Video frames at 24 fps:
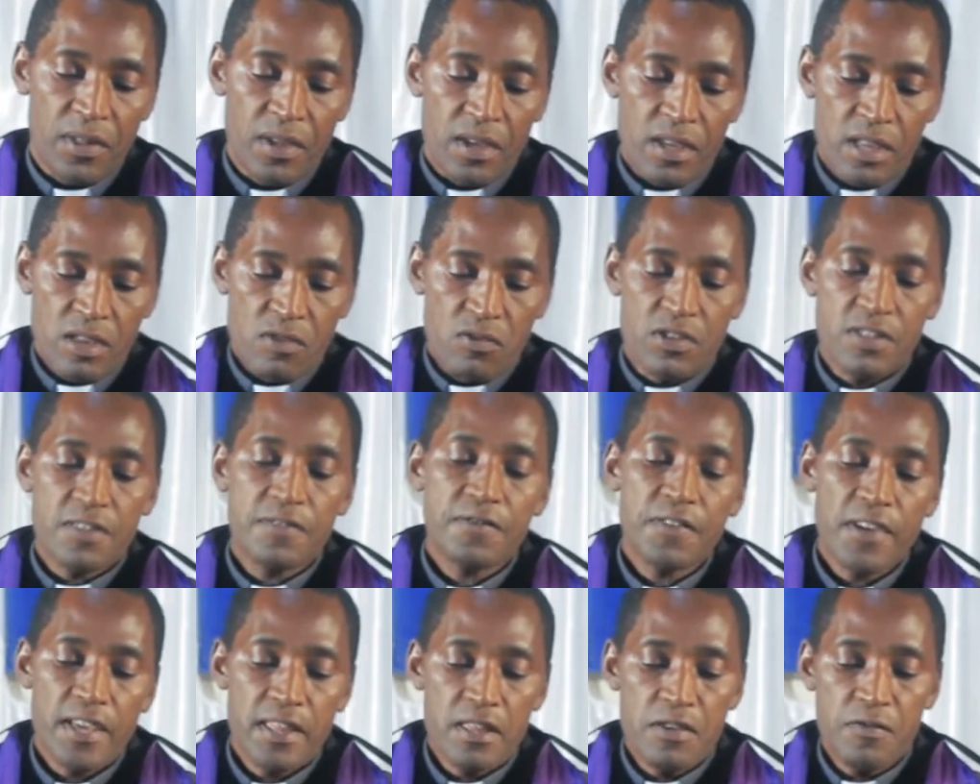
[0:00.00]
He was
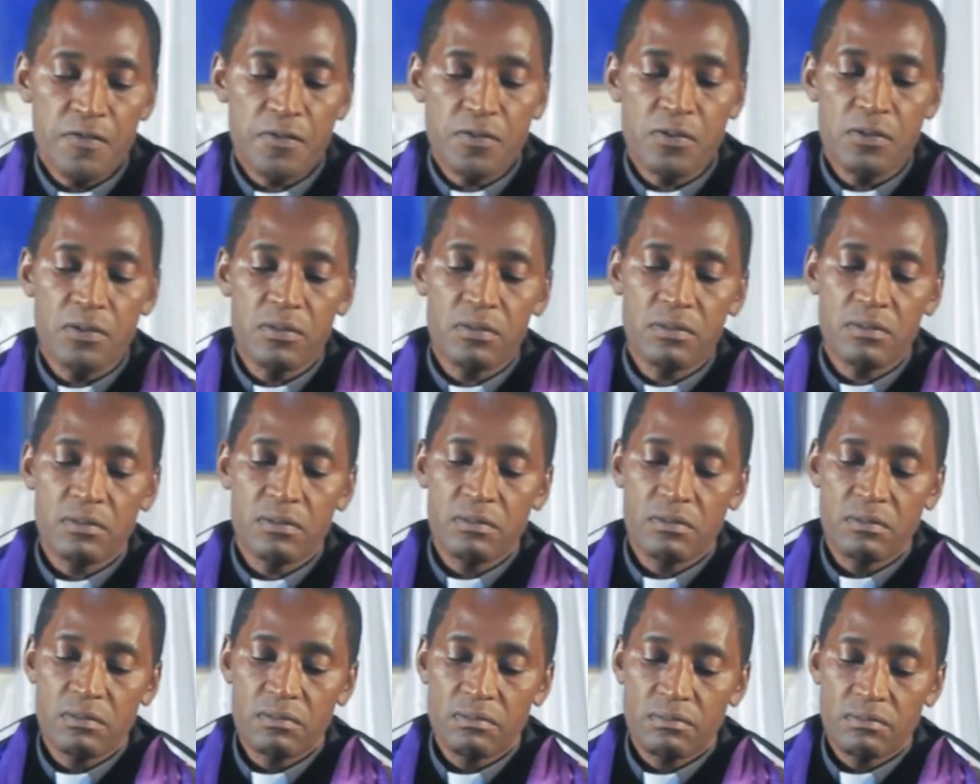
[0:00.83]
faithful
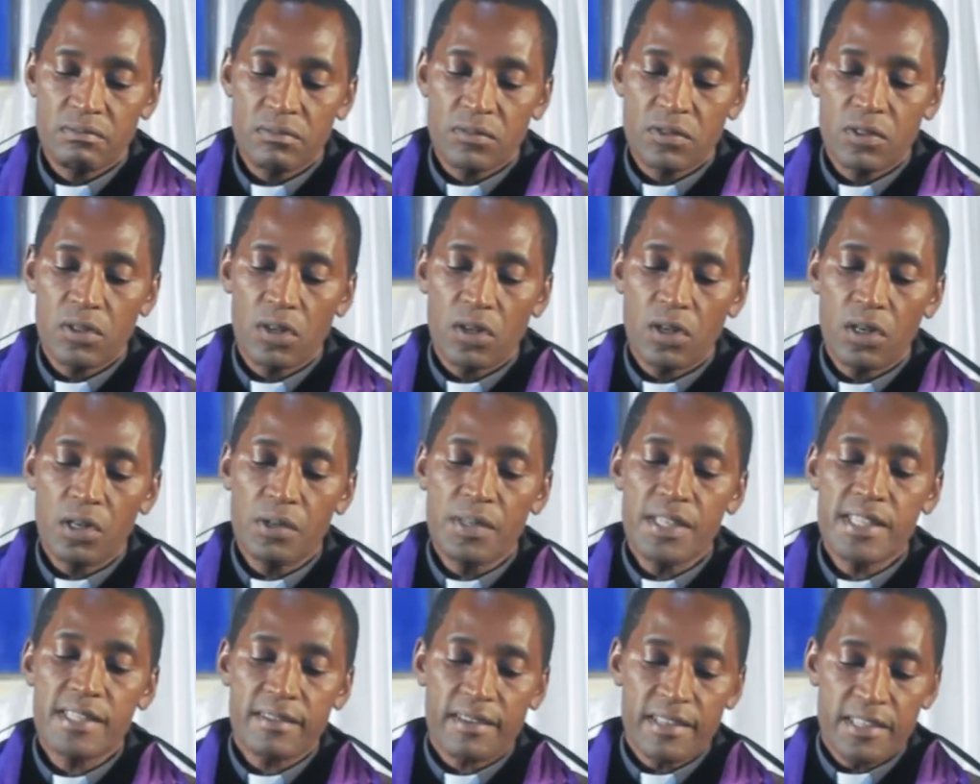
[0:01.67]

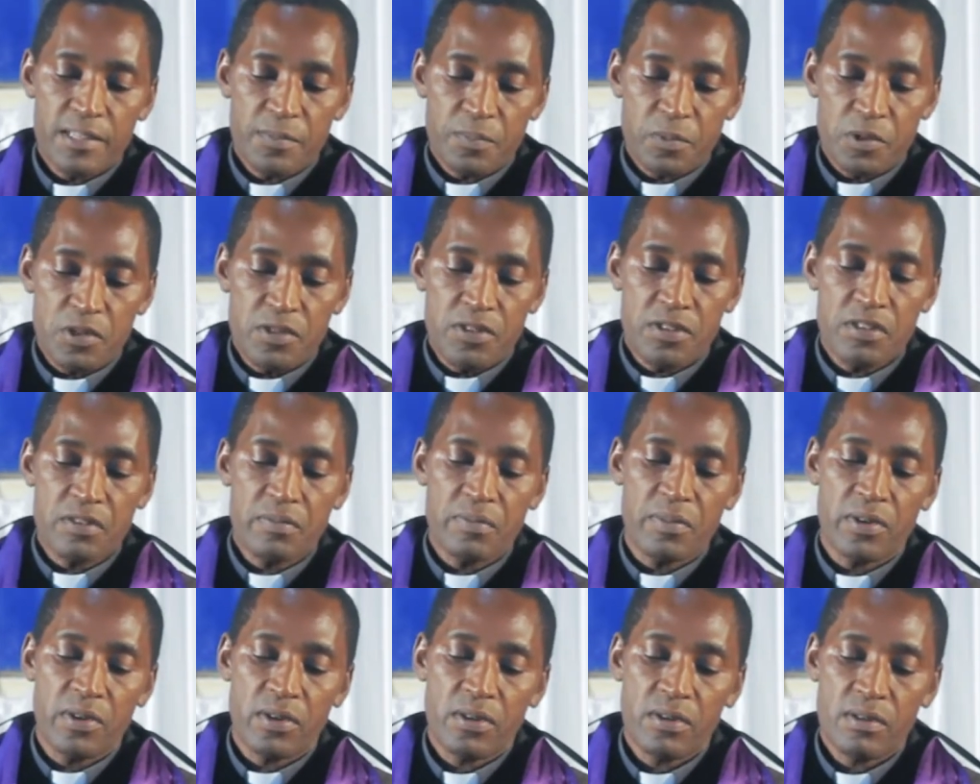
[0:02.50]
always
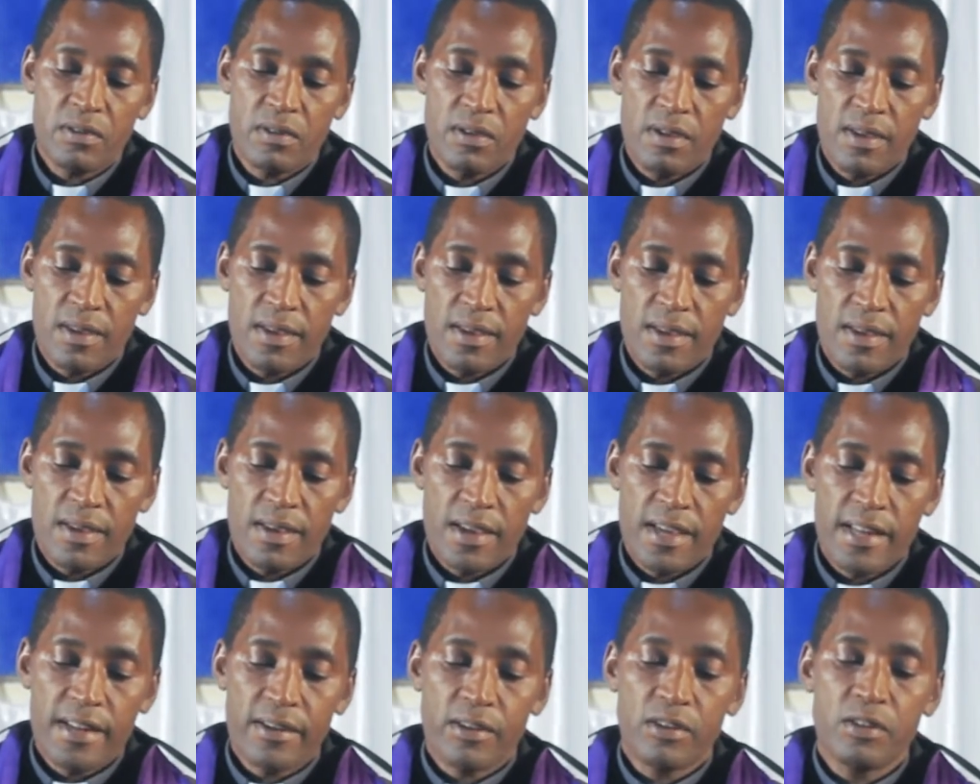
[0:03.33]
responsible,
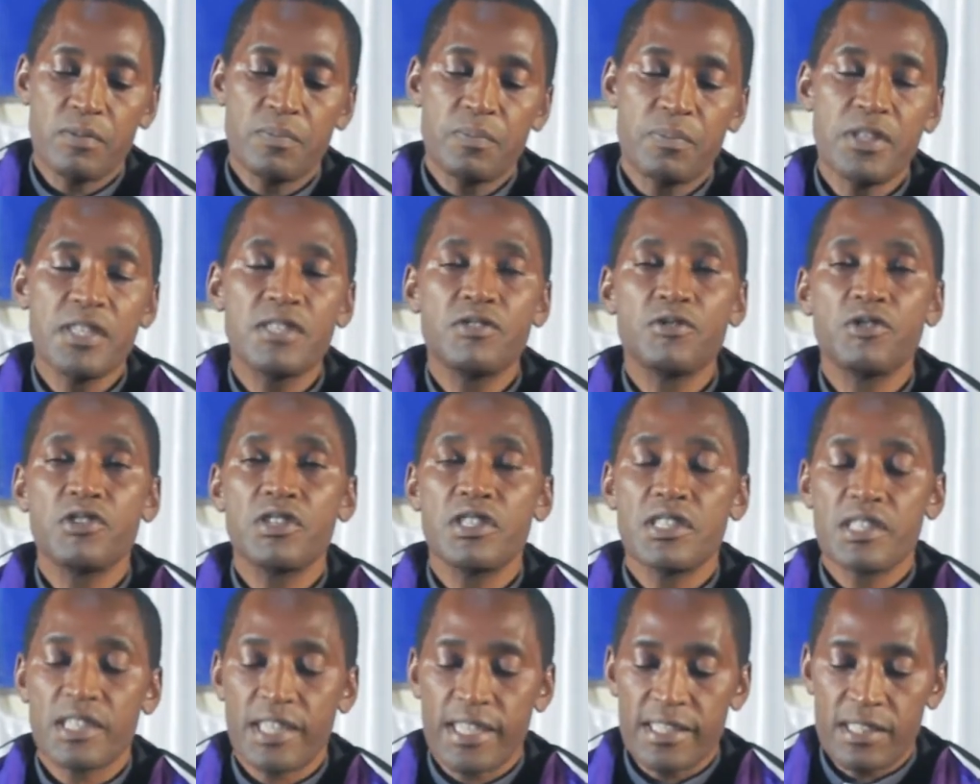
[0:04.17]
and completely
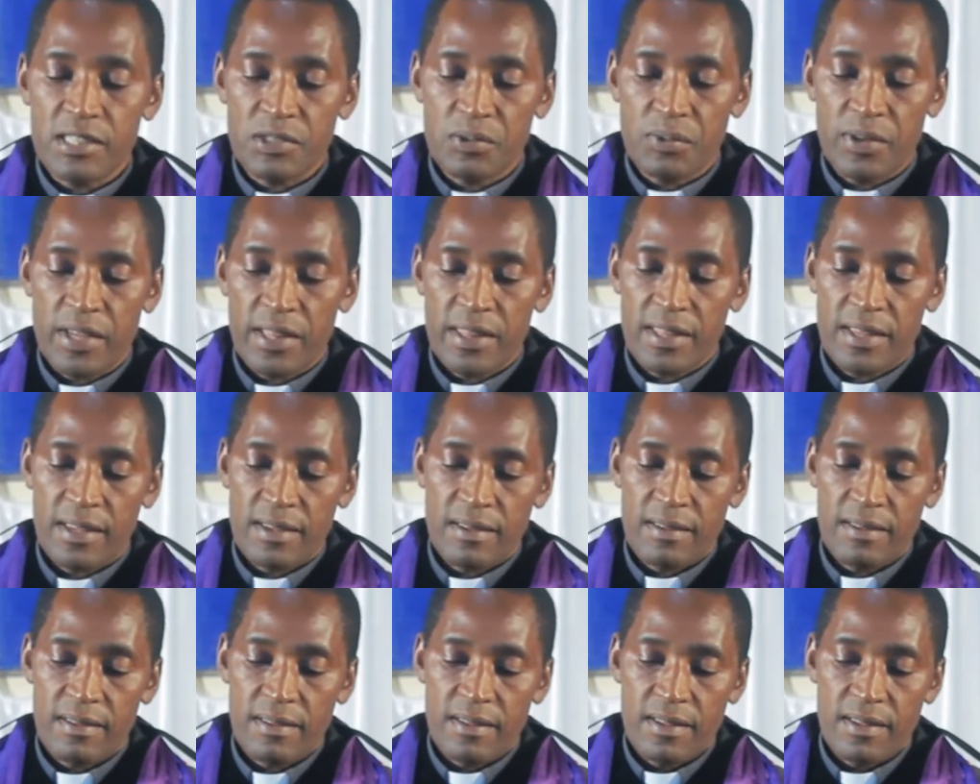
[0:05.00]
trustworthy.